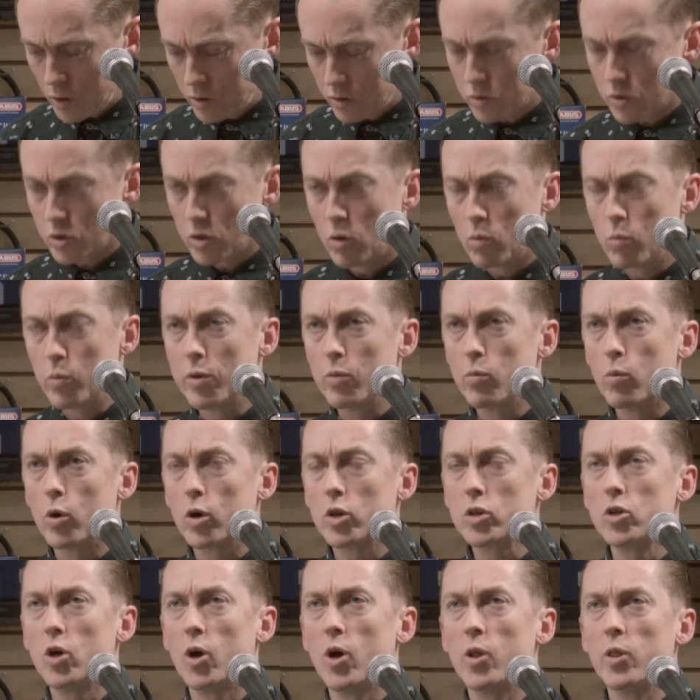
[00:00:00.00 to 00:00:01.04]
So we
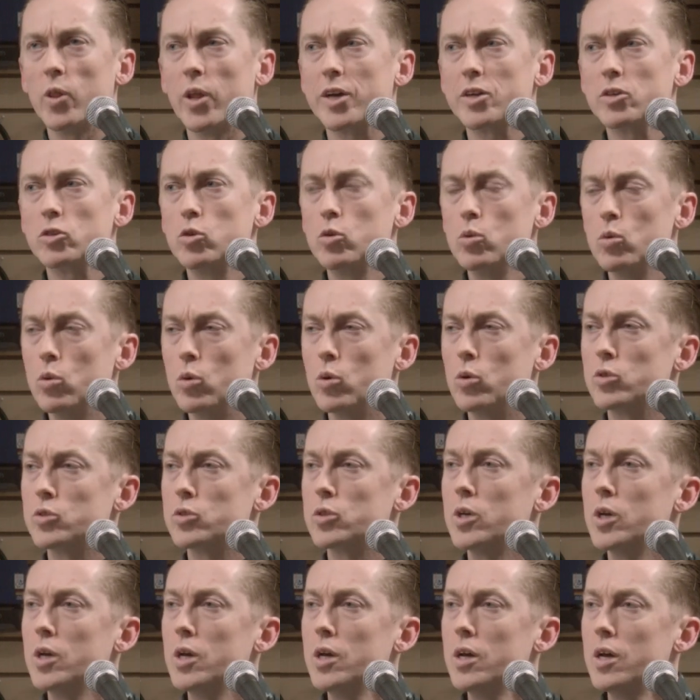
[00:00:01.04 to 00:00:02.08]
worked on like tools
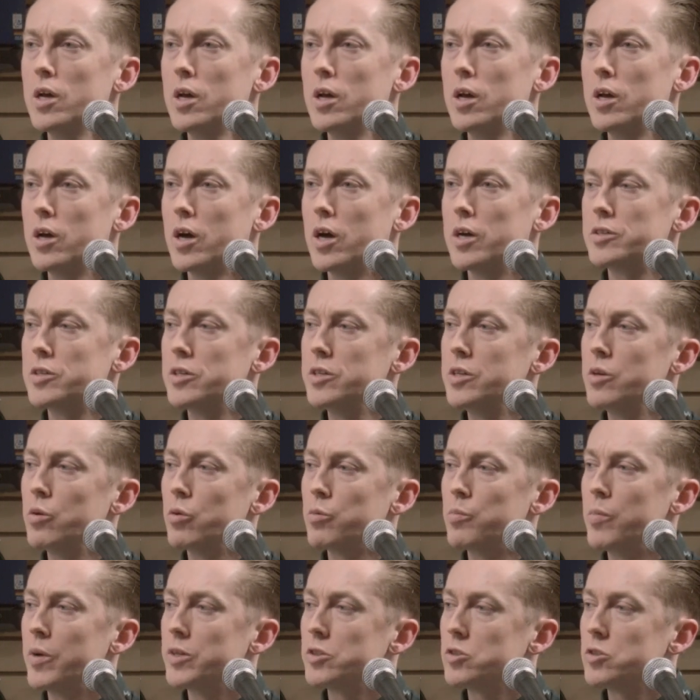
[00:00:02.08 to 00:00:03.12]
to deal with my